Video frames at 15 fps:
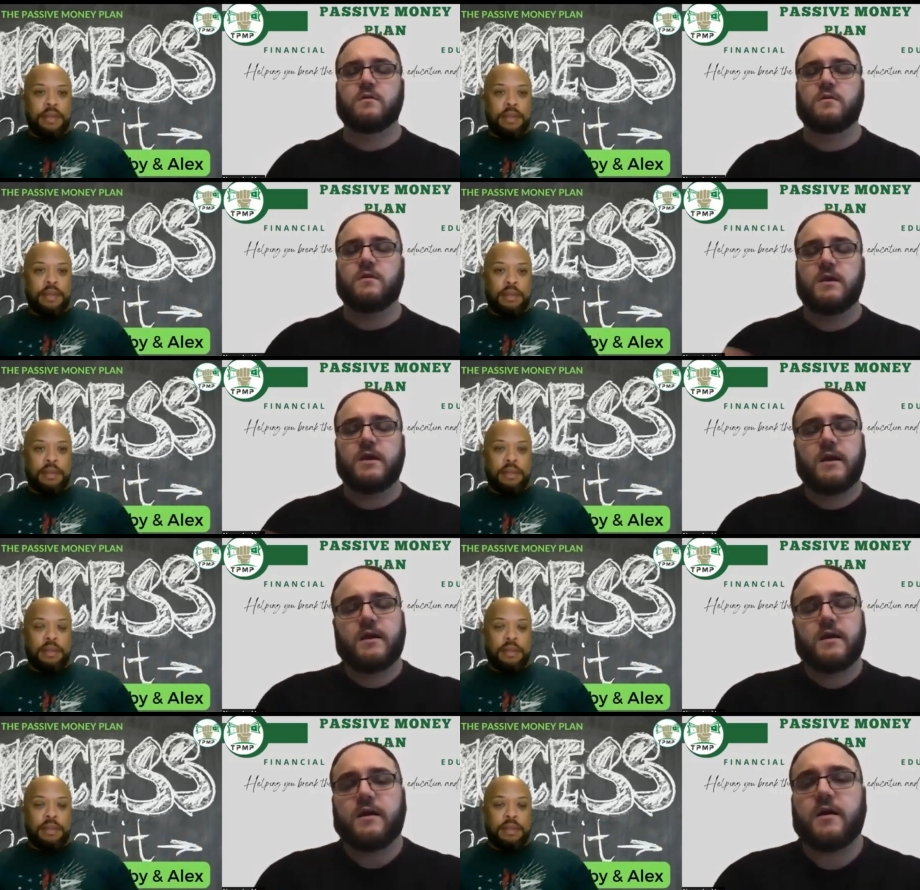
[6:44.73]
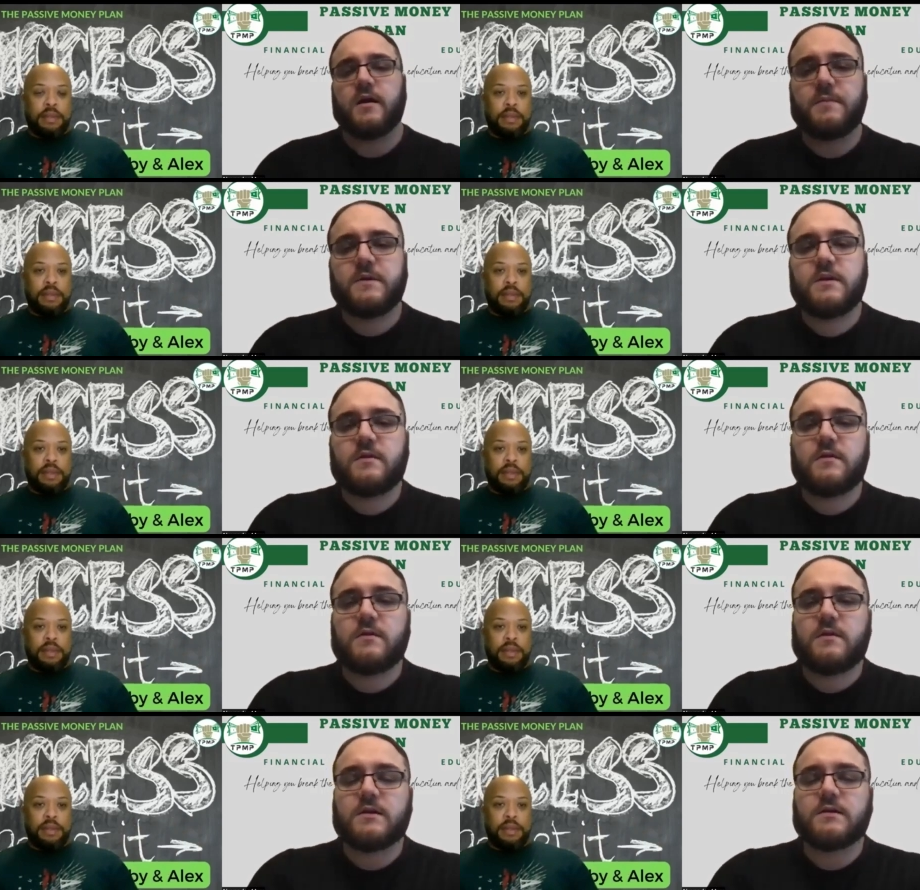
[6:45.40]
Speaker 1: yeah i
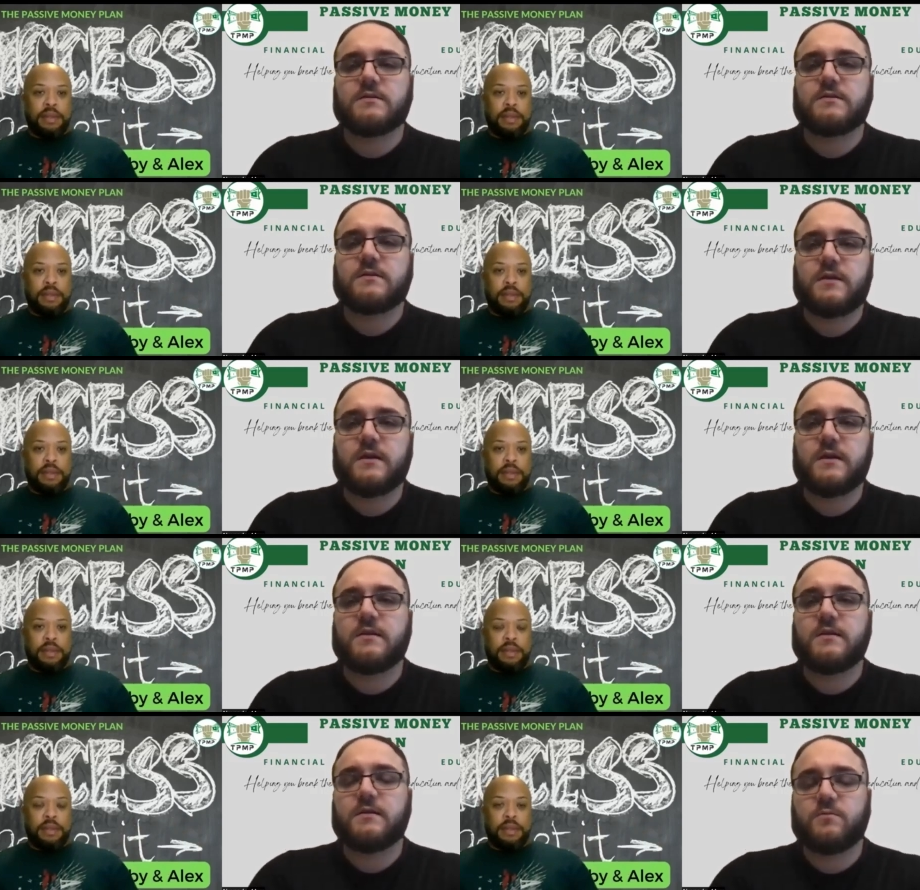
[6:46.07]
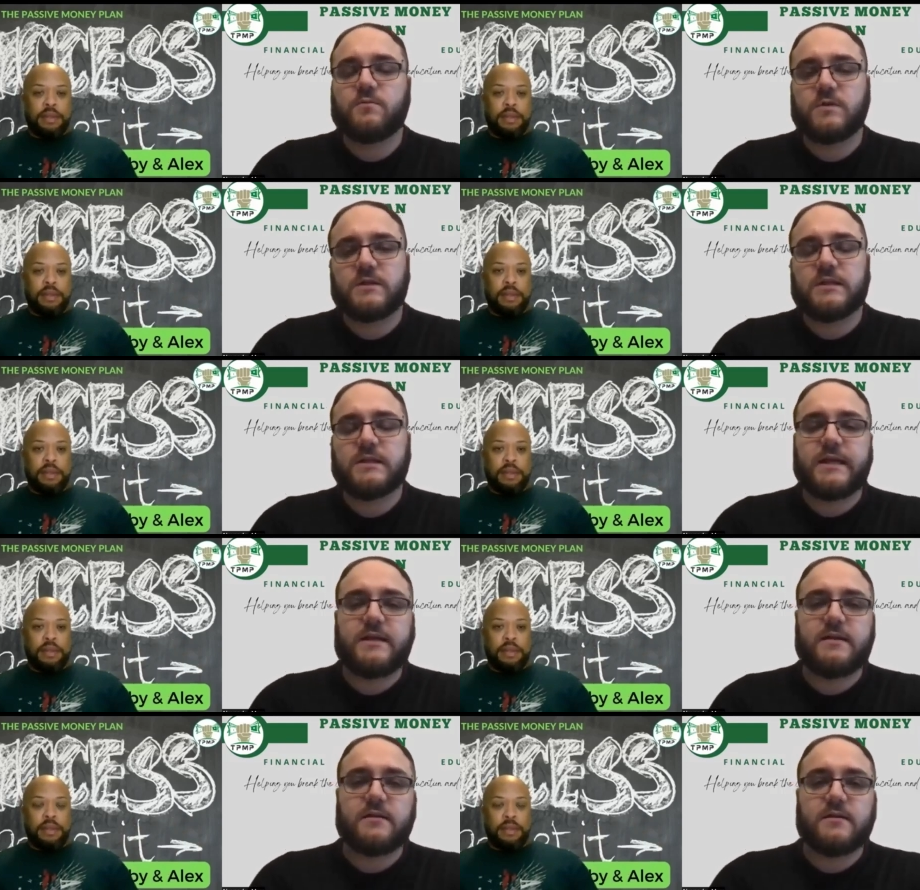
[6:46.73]
mean because in with
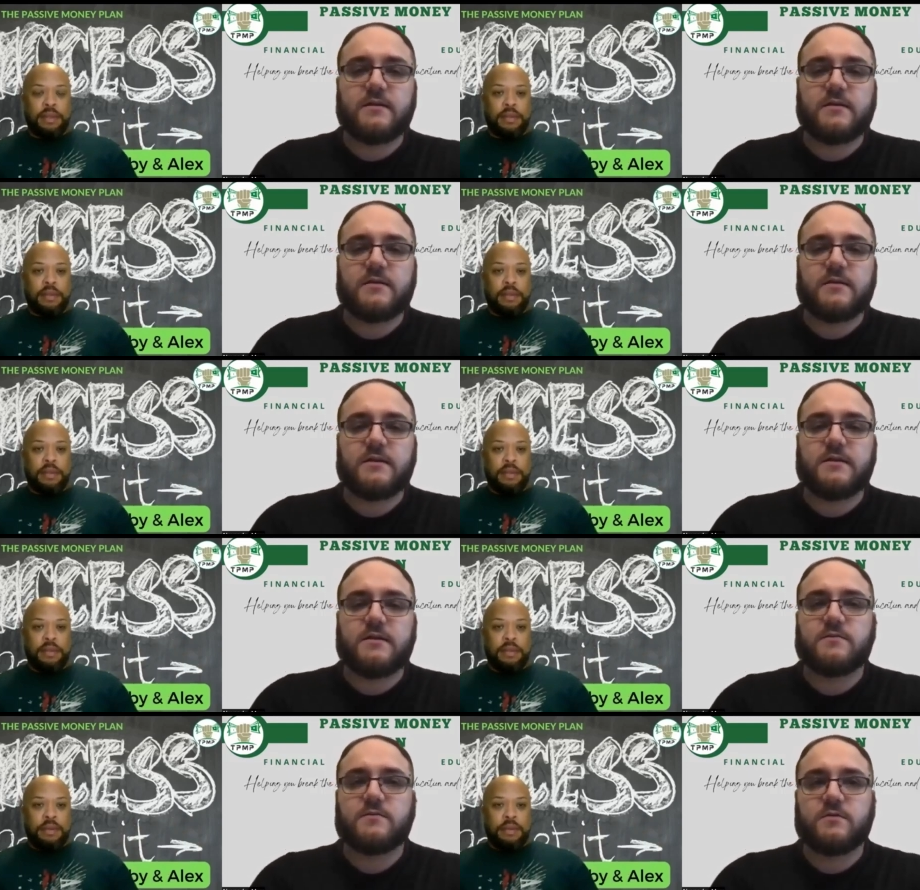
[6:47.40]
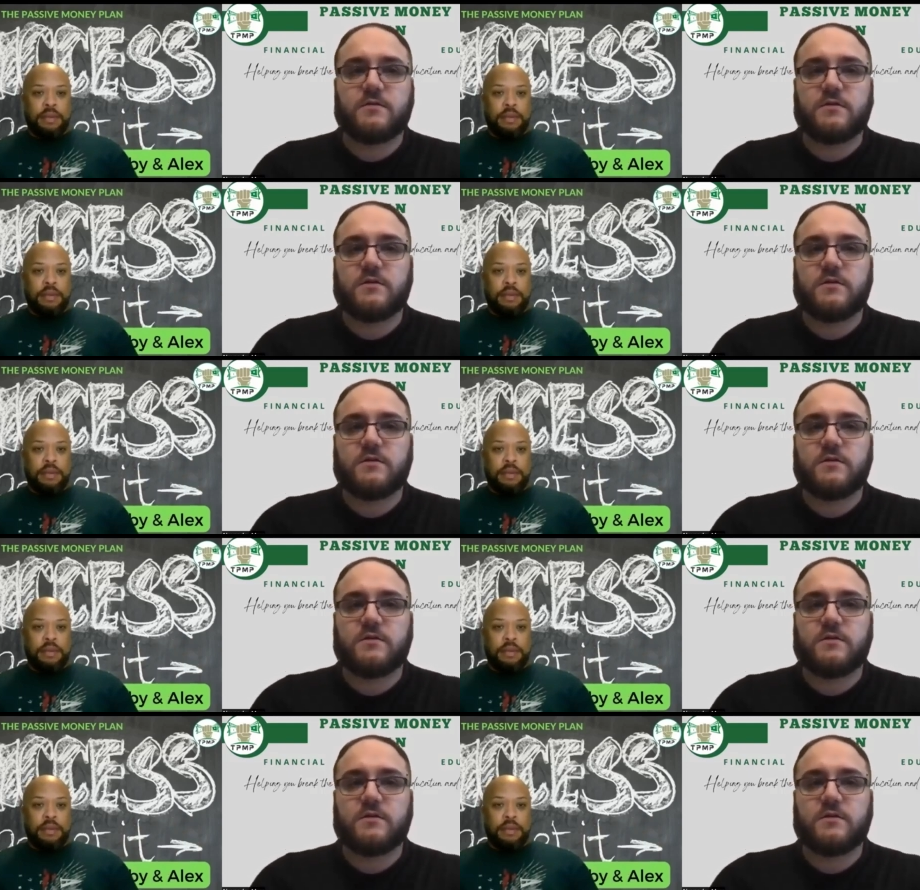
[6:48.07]
lakeland at least